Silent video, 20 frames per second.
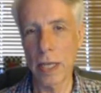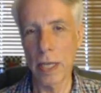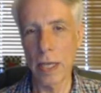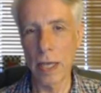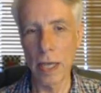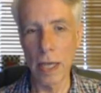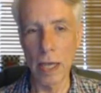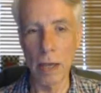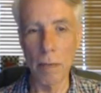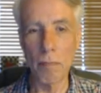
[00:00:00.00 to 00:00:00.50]

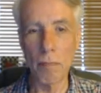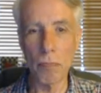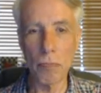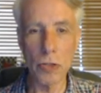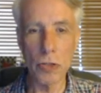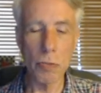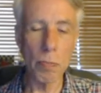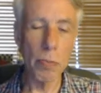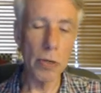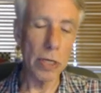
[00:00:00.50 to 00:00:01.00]
Um,
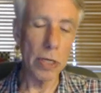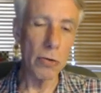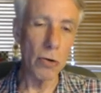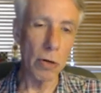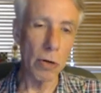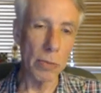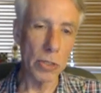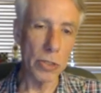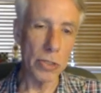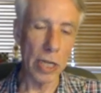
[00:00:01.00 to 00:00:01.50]
it's a pretty
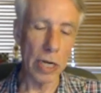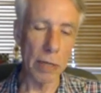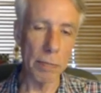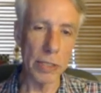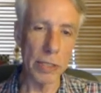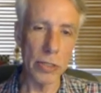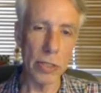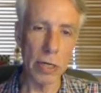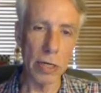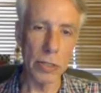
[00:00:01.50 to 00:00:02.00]
normal setup.
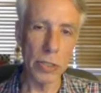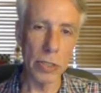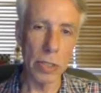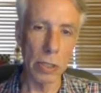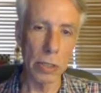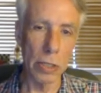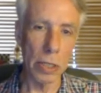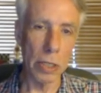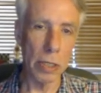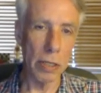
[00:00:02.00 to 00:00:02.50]
It starts
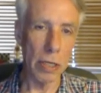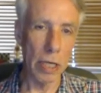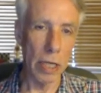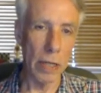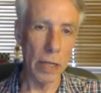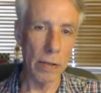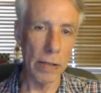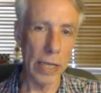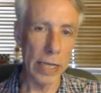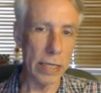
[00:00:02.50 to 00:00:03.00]
to look
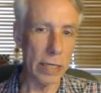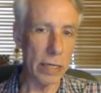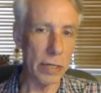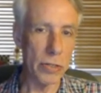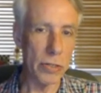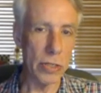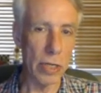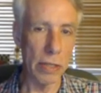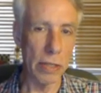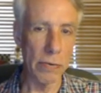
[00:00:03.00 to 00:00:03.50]
uh, like an
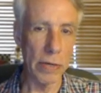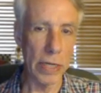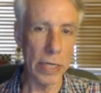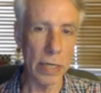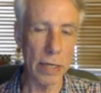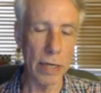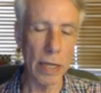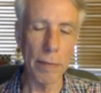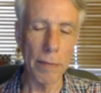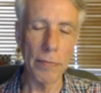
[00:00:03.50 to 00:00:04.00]

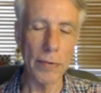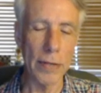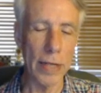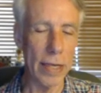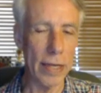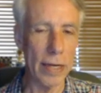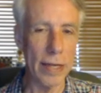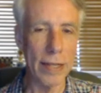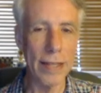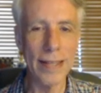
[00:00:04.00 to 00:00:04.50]
accelerated, um,
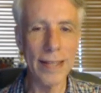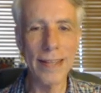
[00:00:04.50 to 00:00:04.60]
not